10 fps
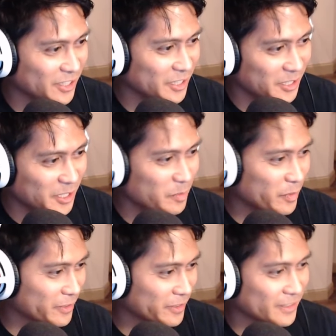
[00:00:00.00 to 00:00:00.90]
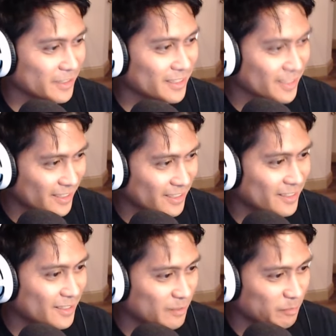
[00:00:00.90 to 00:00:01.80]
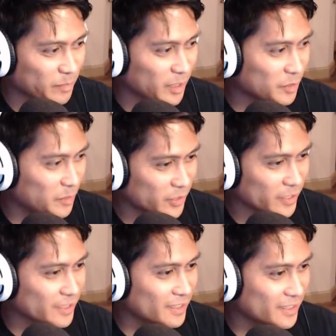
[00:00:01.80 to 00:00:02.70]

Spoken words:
Chilling in the park. Making music.